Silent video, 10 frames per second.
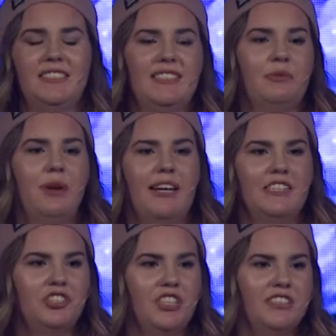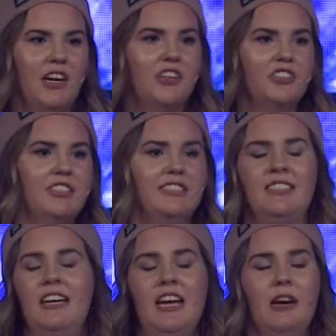See, YCGs aren't just
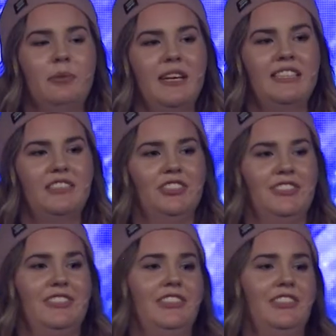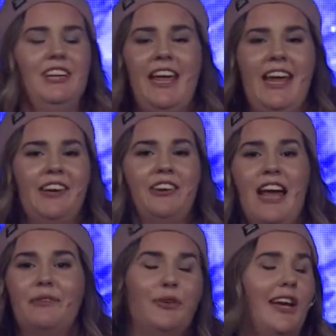a place just to hang out and
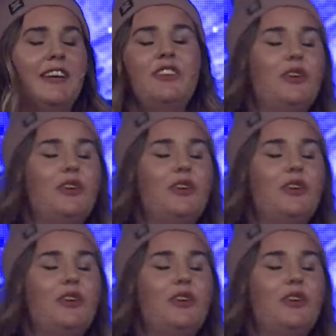have fun, even